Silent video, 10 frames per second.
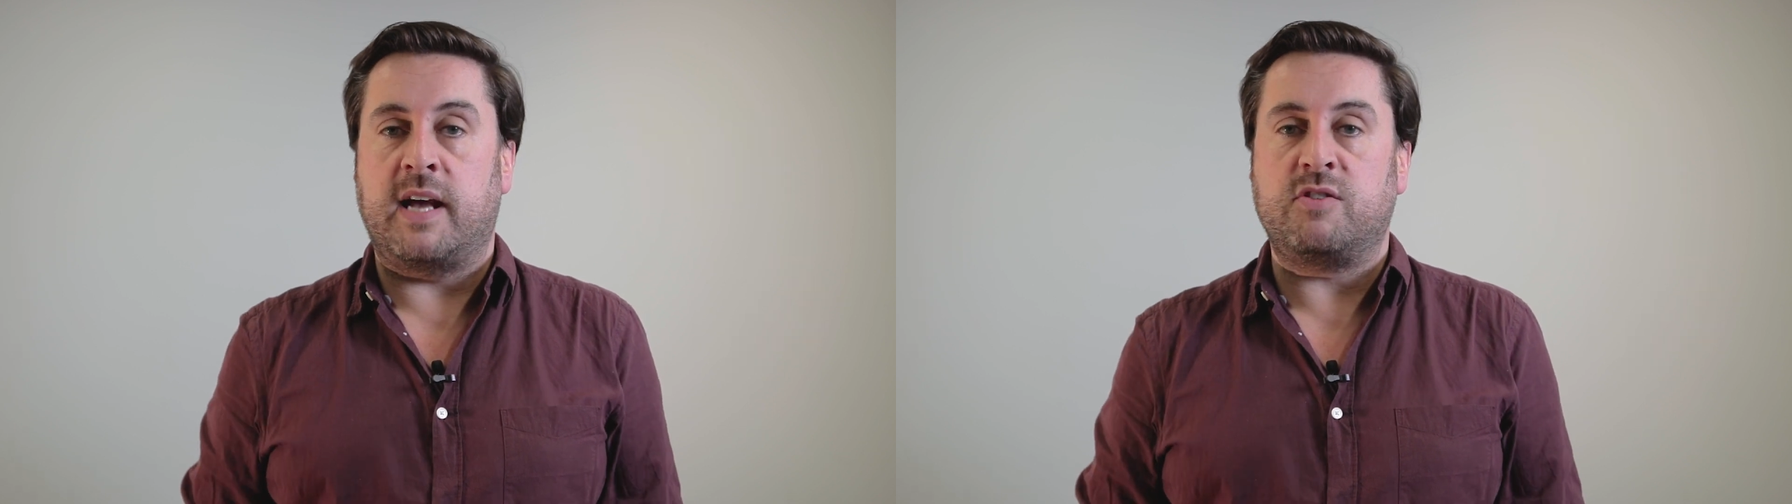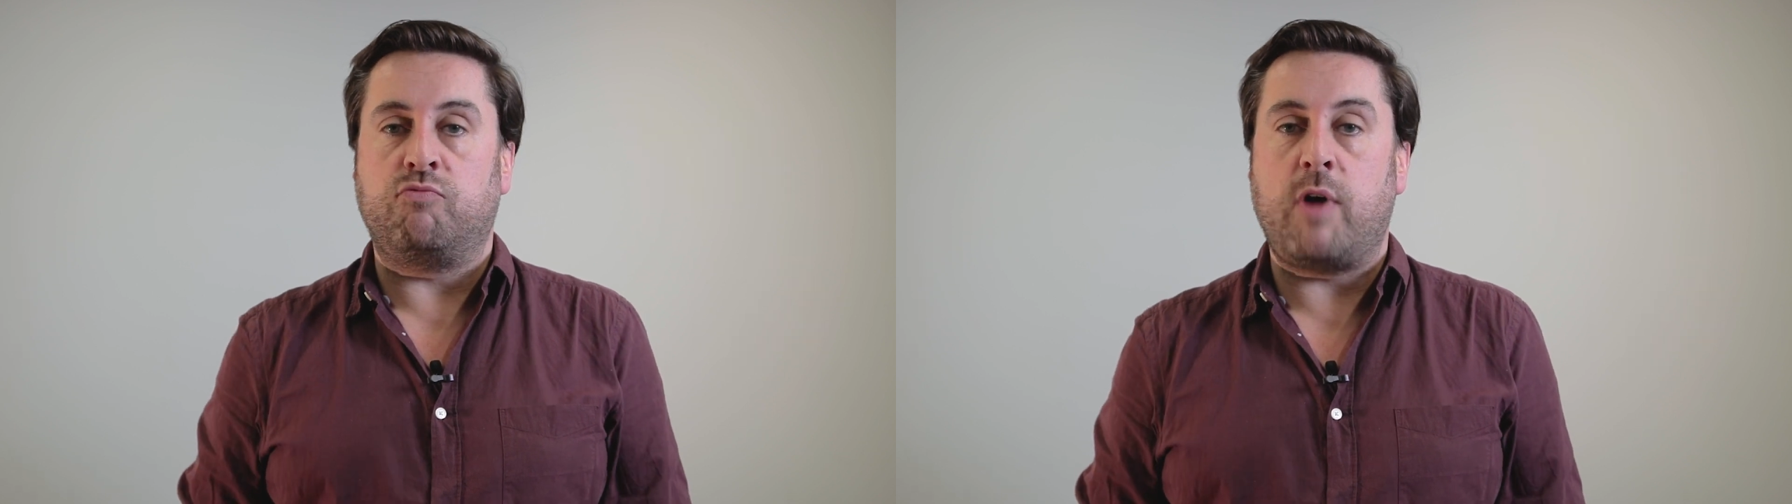
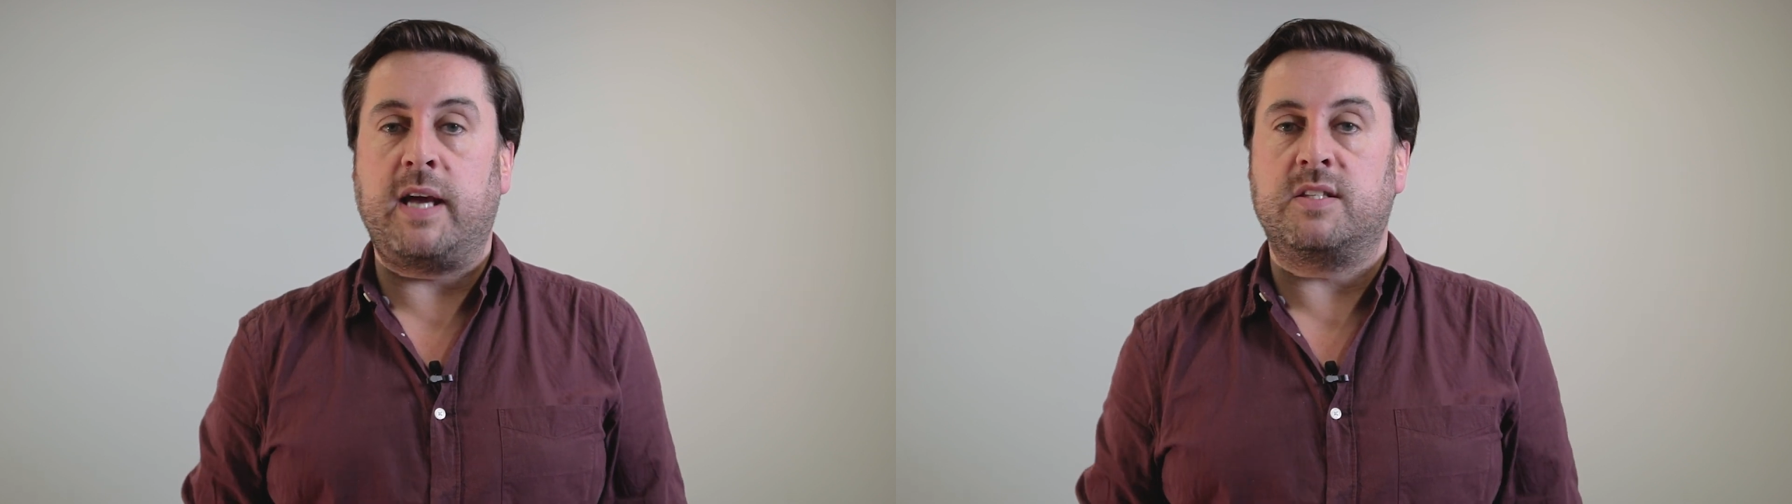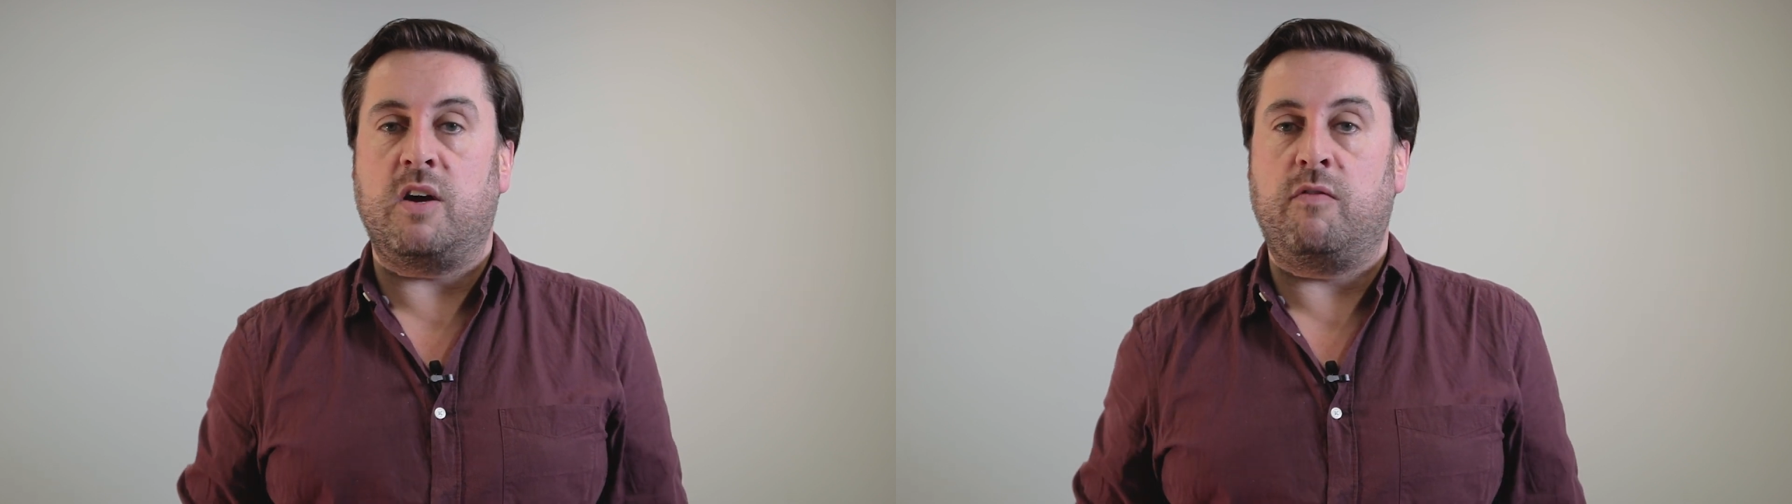at a
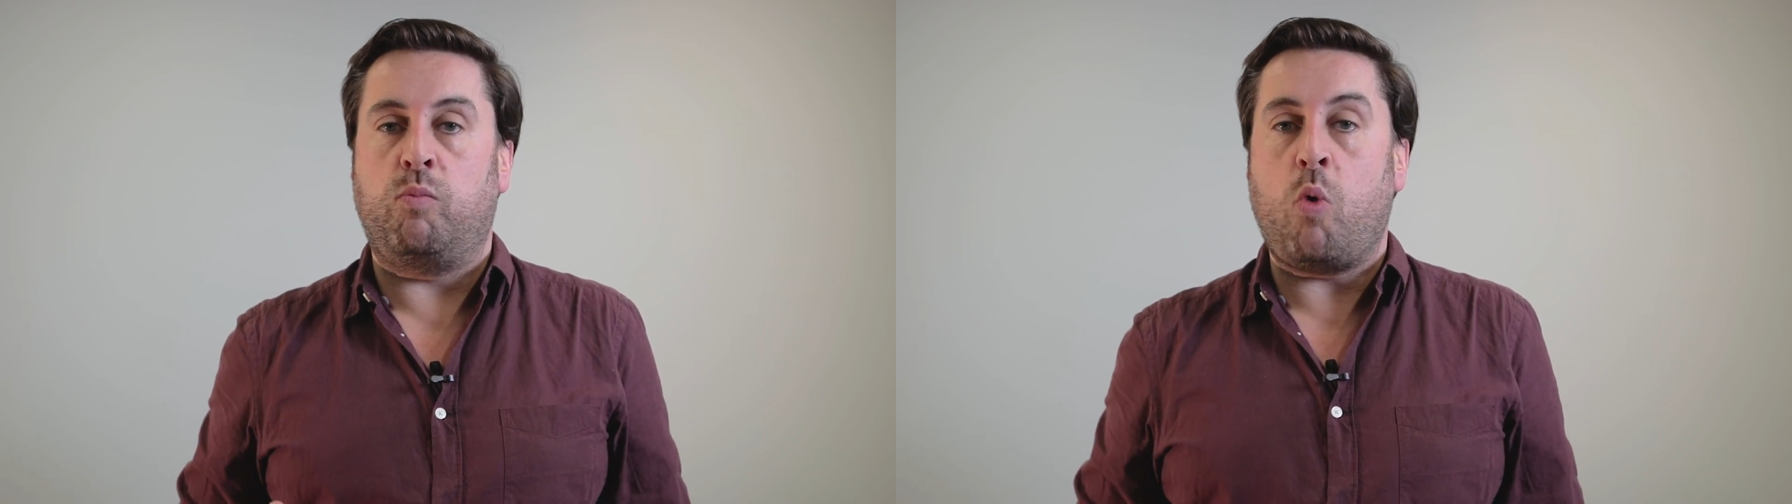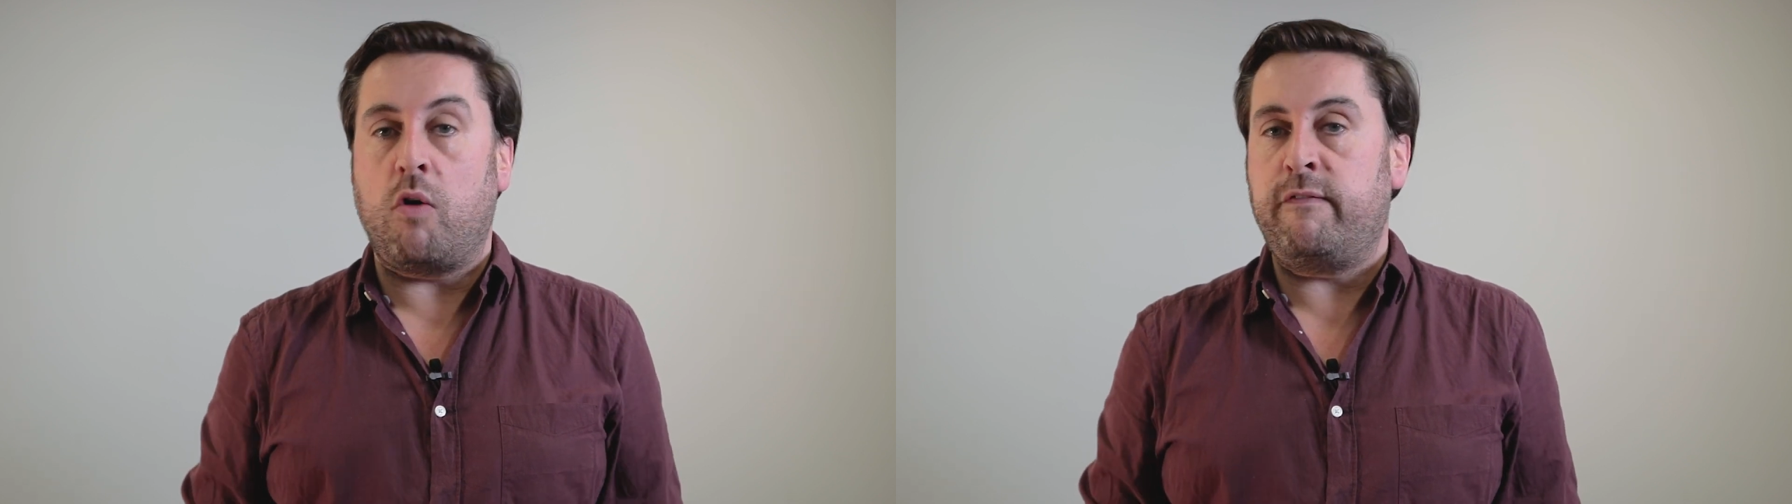rate of
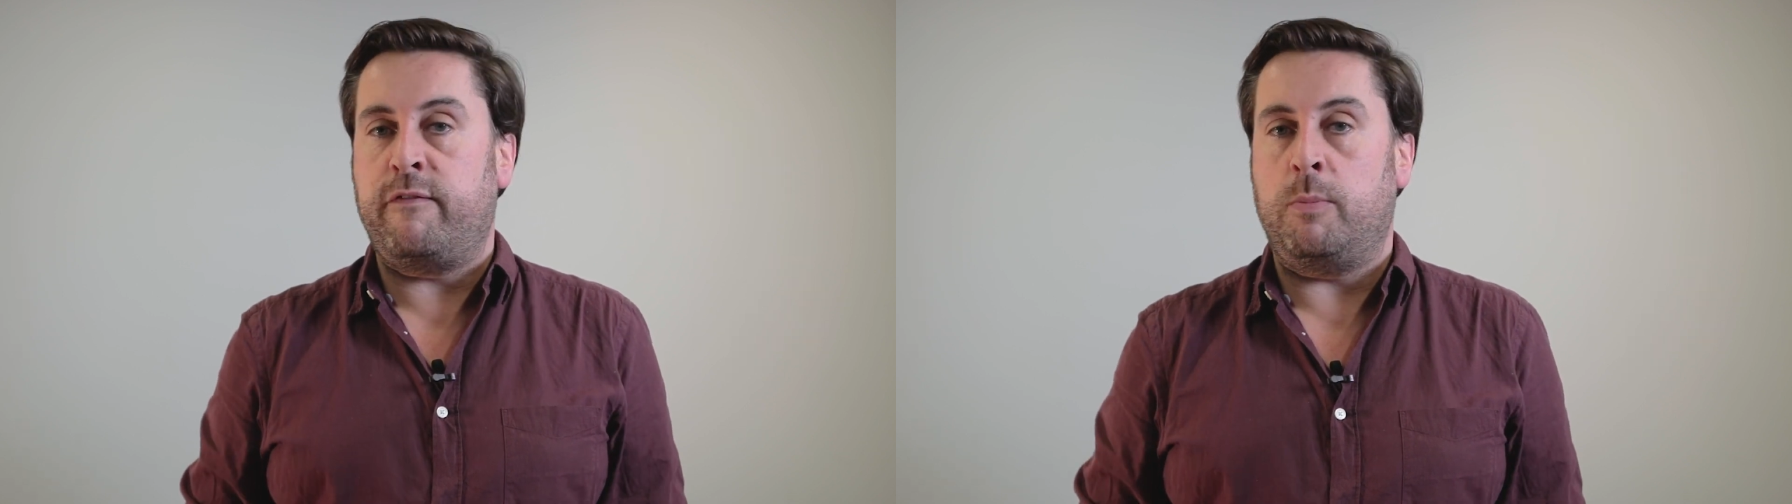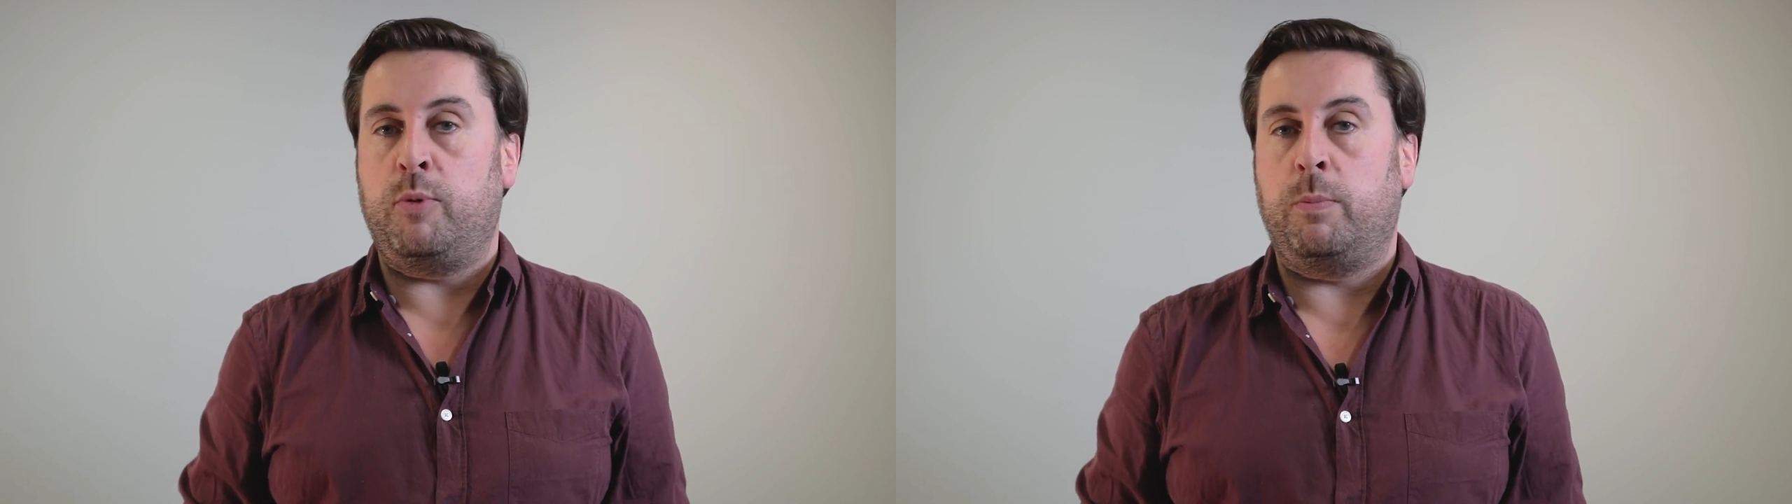1
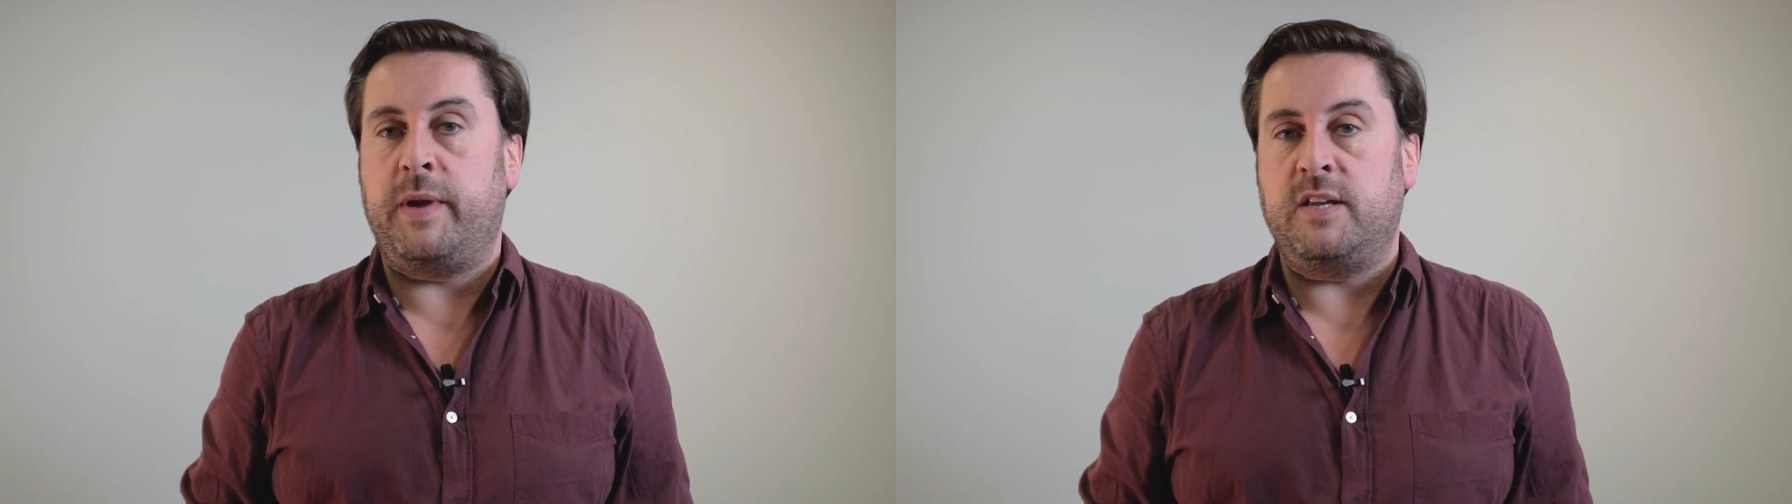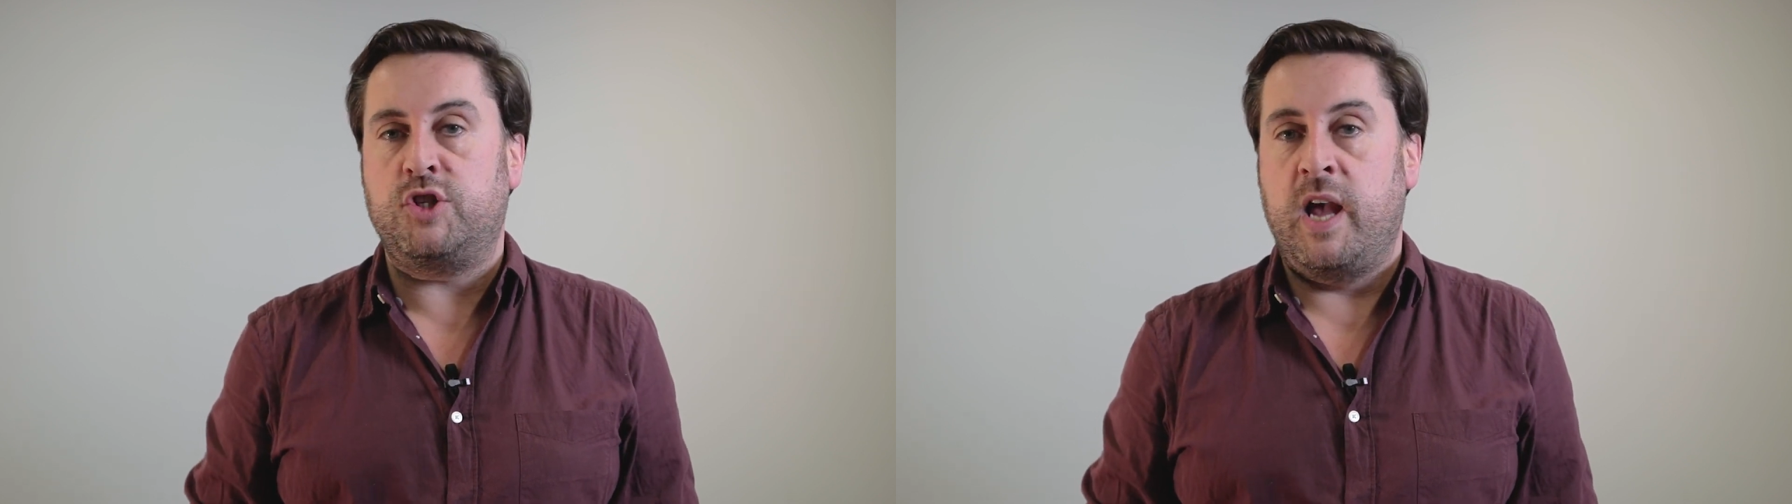football
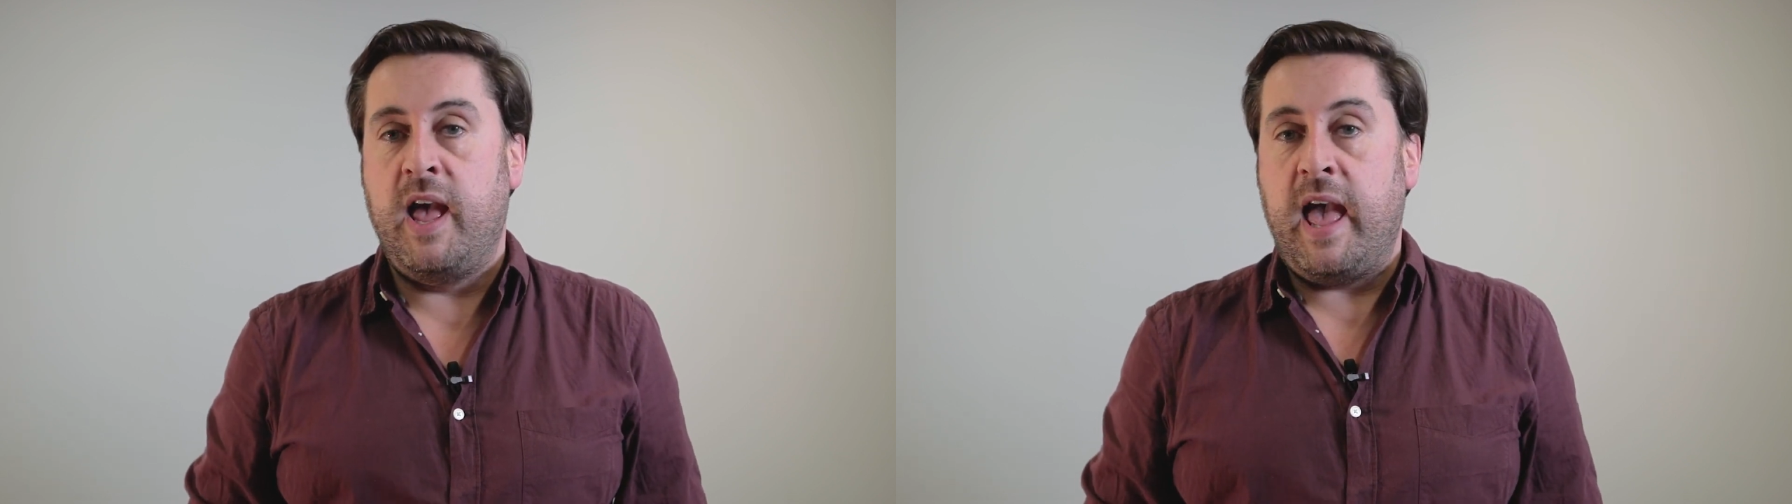pitch